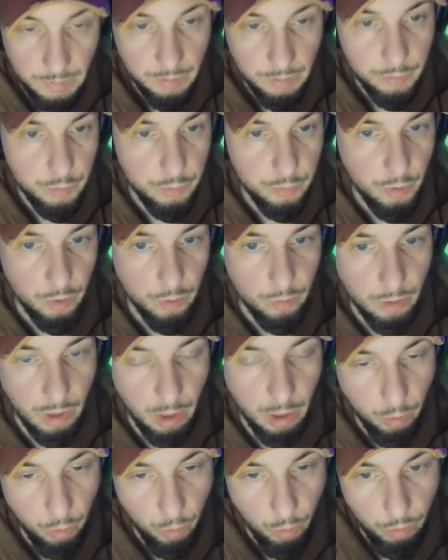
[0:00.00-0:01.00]
you know,
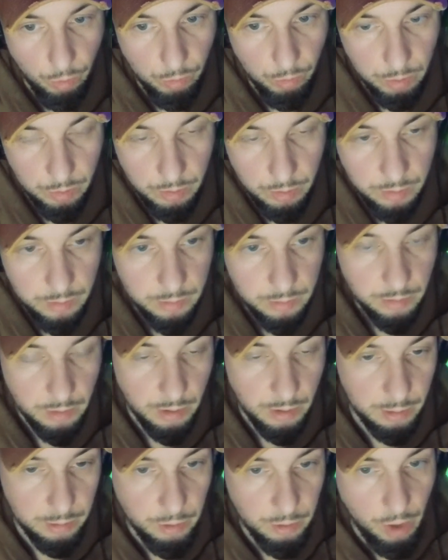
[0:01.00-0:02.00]

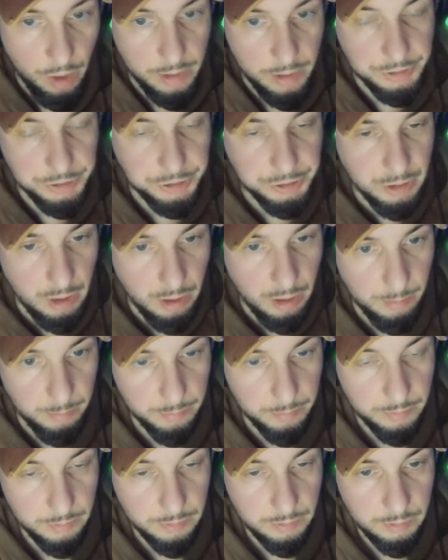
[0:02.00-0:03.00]
a large
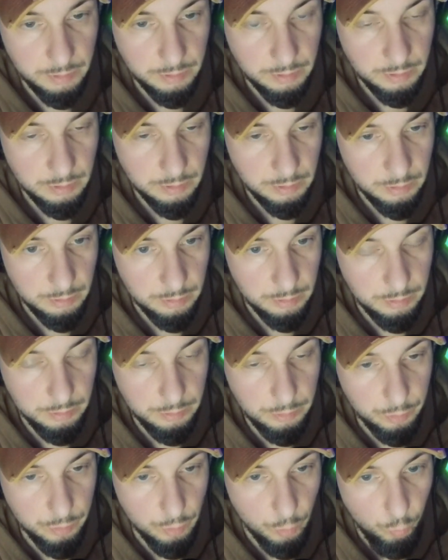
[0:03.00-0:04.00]

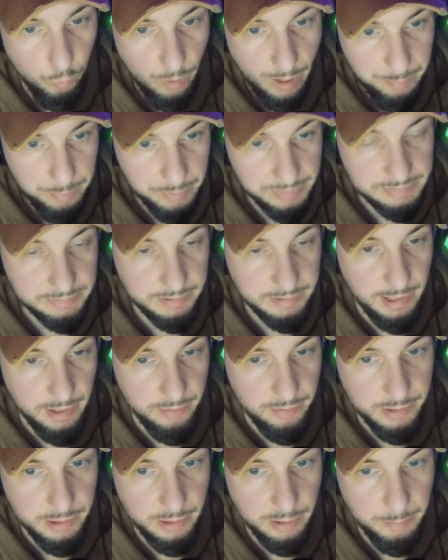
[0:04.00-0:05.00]
you know, weapons
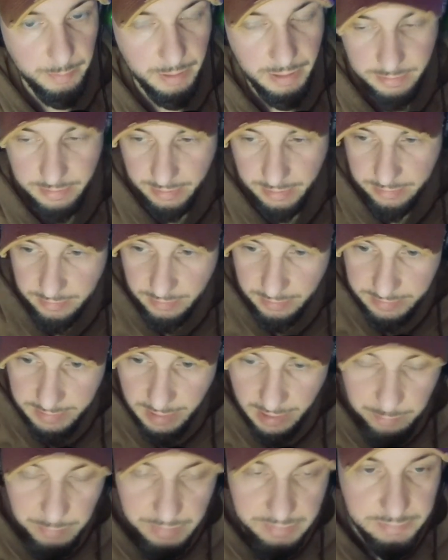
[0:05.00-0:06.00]
carrier, man, that
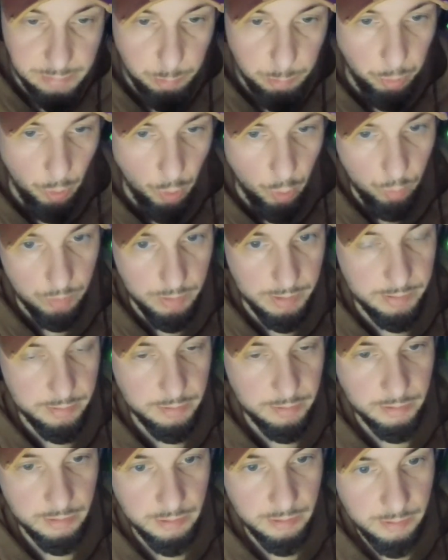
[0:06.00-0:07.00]
came into
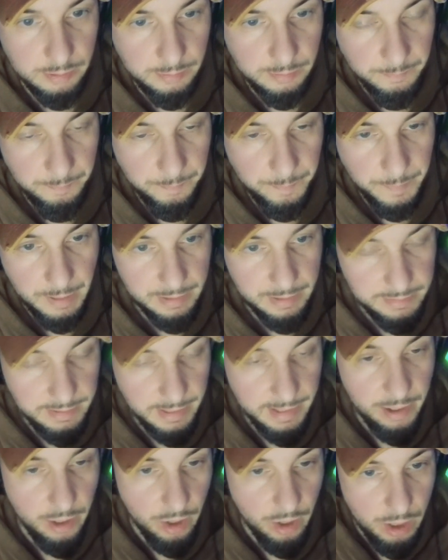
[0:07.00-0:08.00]
Poland, and
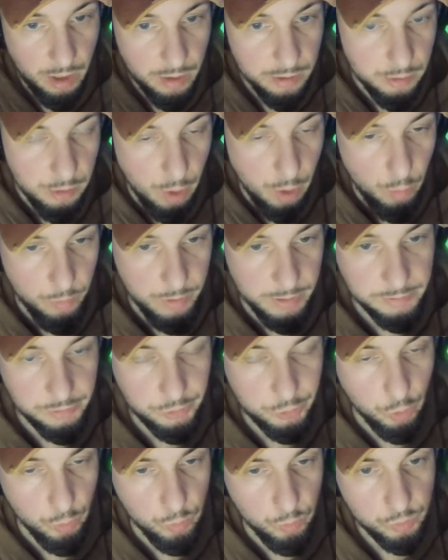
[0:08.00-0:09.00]
they are unloading.
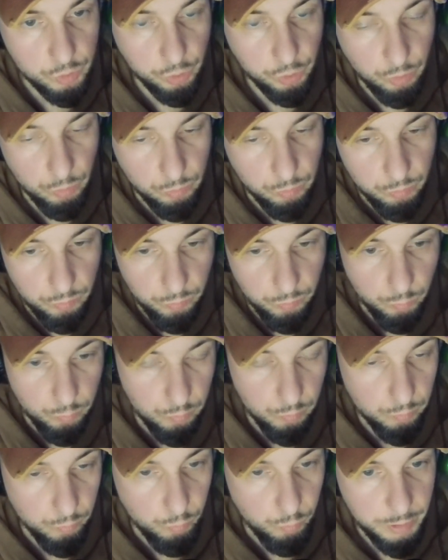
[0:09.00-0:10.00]
So
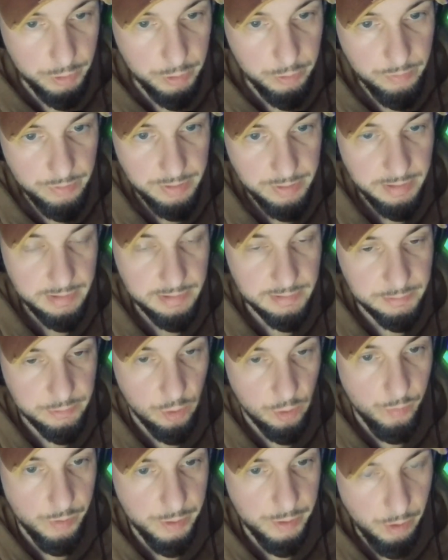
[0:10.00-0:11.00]
what do you think is
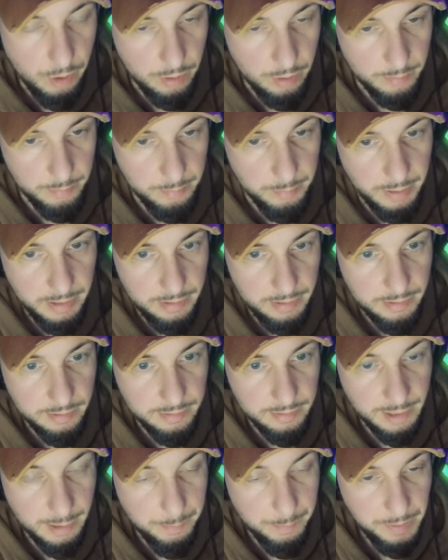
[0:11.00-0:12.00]
going on, man?
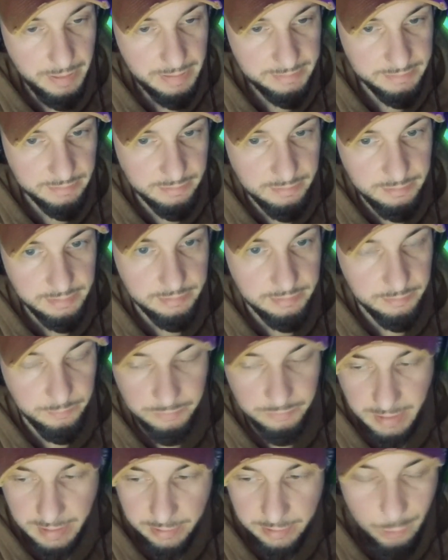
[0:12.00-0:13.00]
They're basically,
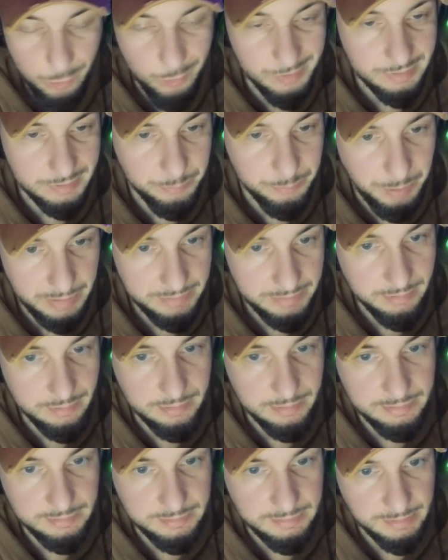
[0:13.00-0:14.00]
NATO is
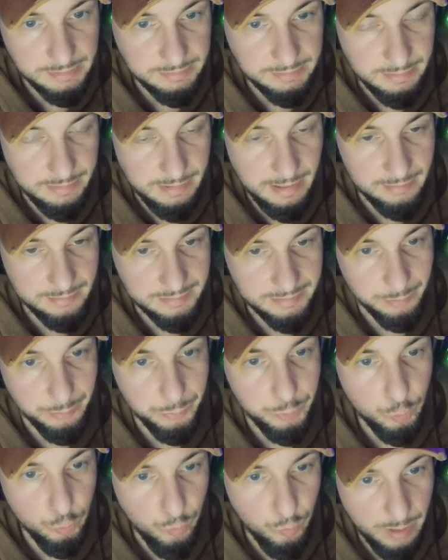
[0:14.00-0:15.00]
basically testing out some
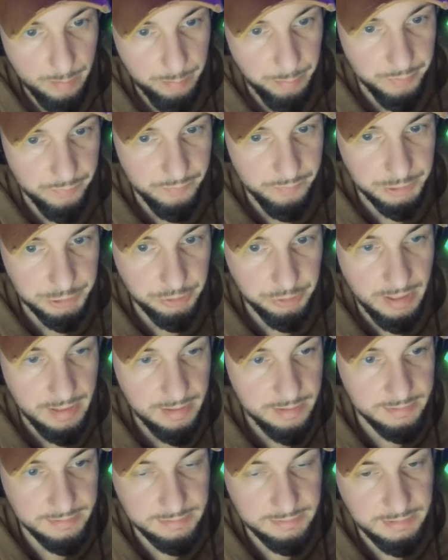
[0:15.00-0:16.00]
new weaponry,
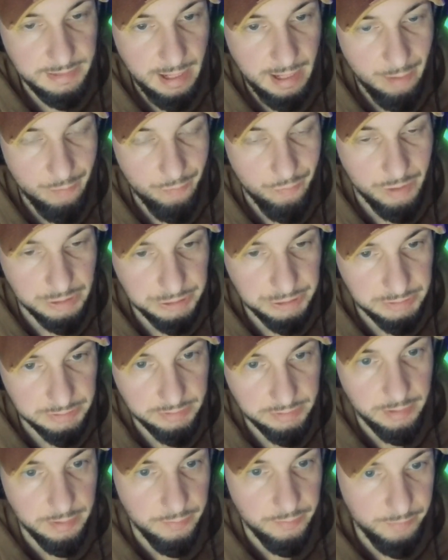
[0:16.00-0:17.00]
trying to see how
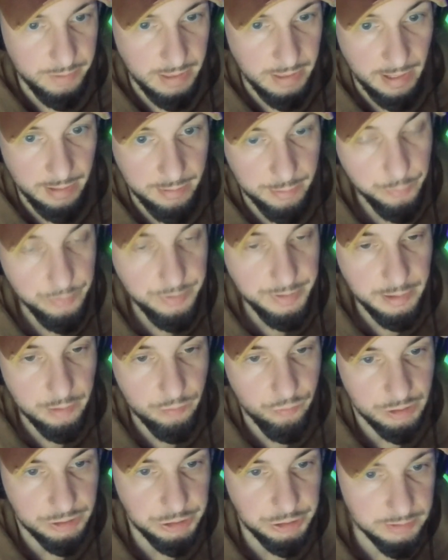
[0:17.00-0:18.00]
Russia's gonna react. You think
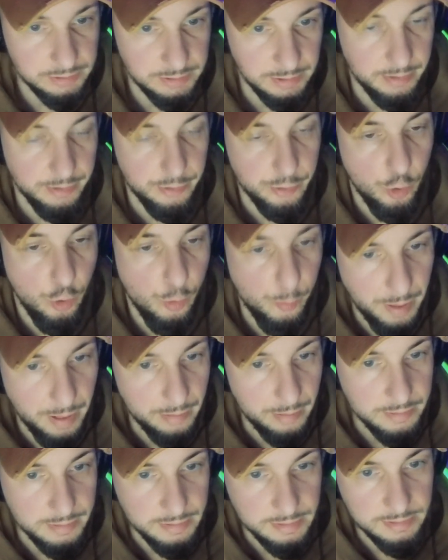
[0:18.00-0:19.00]
Russia didn't know
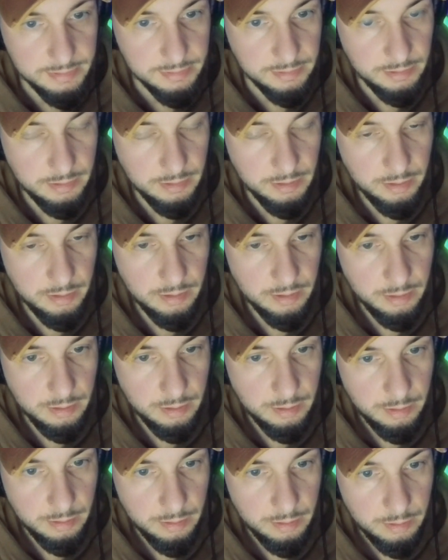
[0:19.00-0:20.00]
about this?
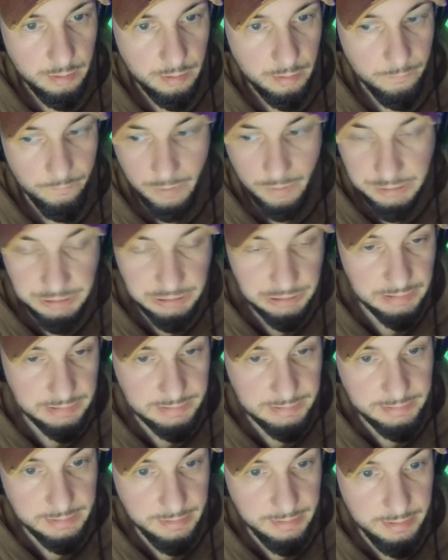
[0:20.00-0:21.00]
Russia is
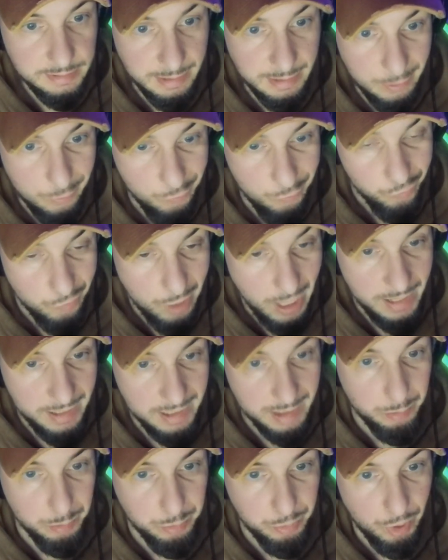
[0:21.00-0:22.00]
sitting there
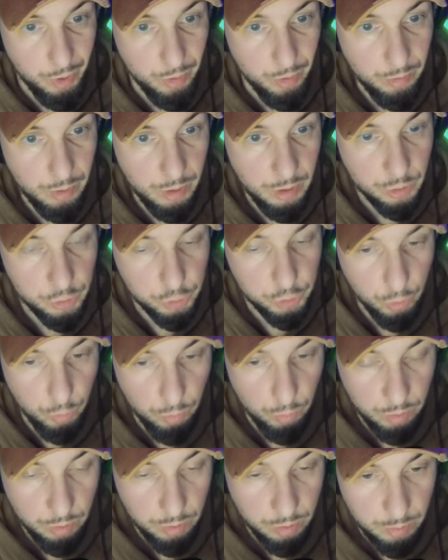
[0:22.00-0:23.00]
ready, bro.
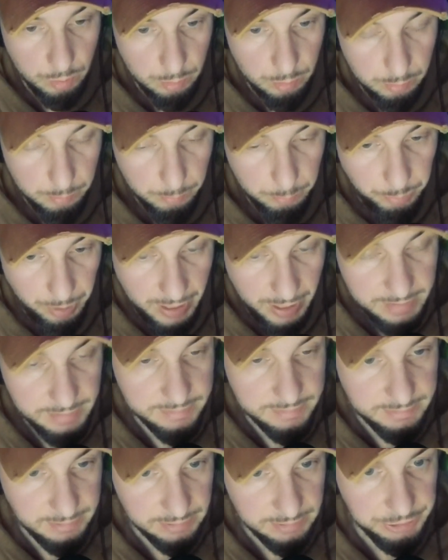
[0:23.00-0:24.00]
So pay
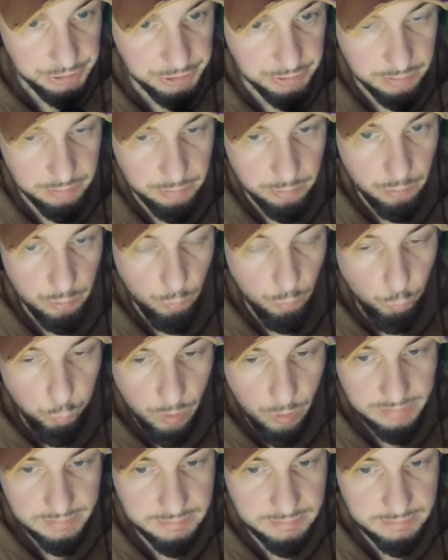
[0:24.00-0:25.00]
attention.
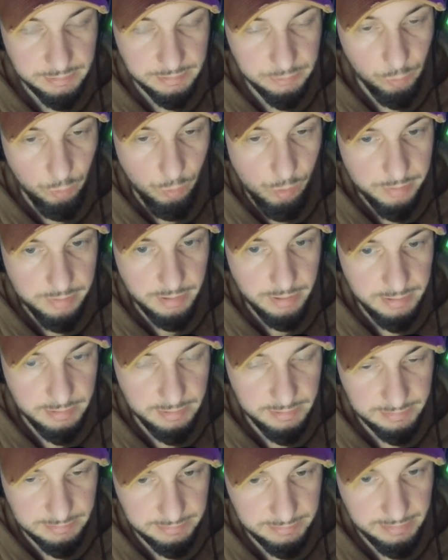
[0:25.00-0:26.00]
Once whole thing
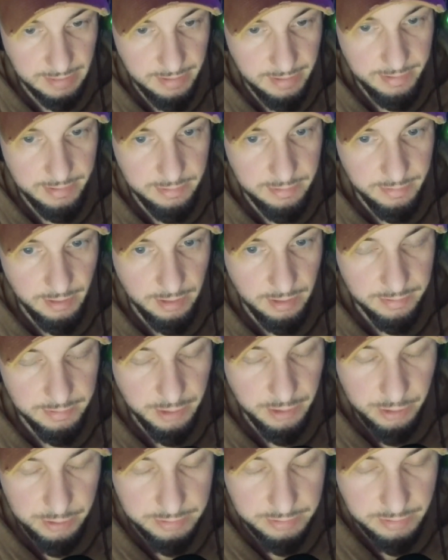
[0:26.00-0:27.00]
is said and done,
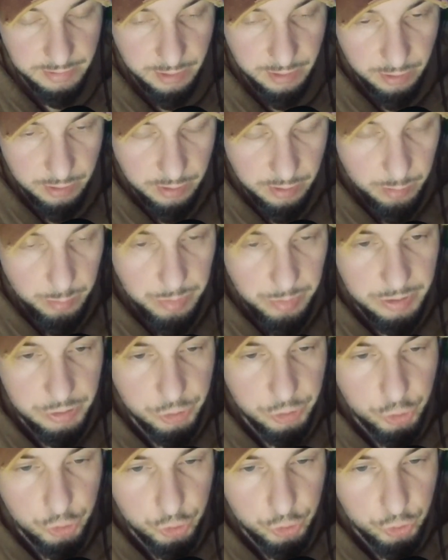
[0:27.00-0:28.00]
there are gonna be
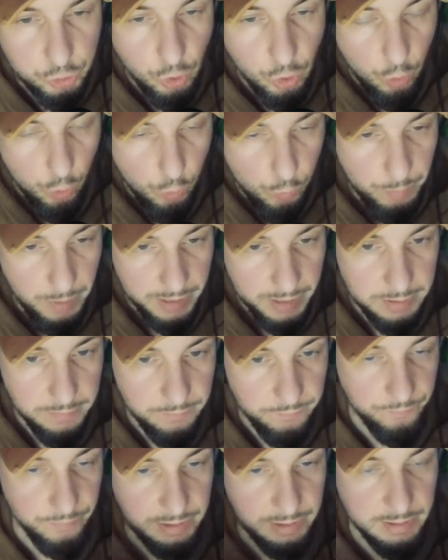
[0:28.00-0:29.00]
so many
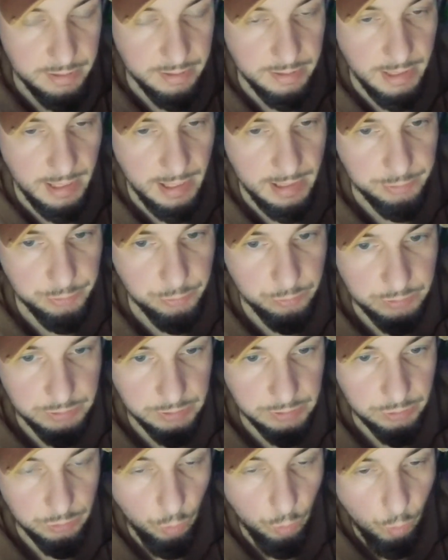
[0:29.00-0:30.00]
freaking
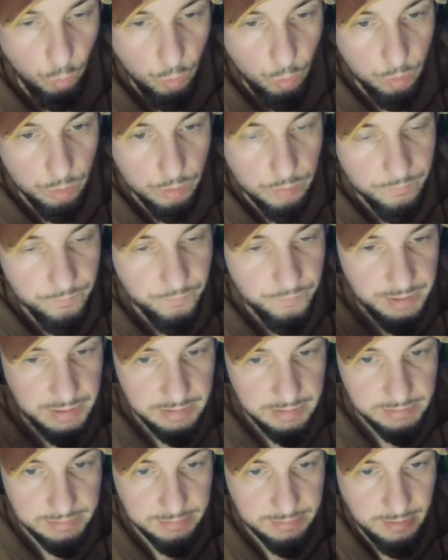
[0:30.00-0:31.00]
casualties. All of
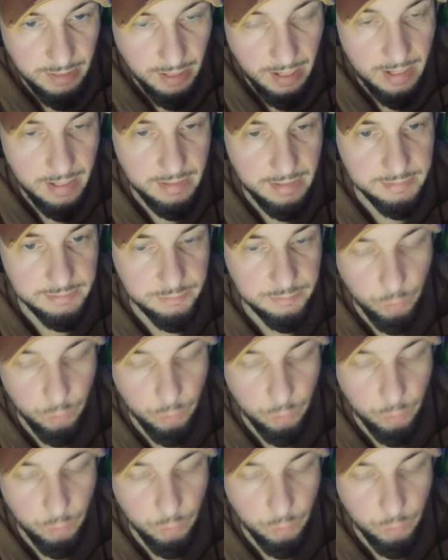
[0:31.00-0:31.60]
these guys,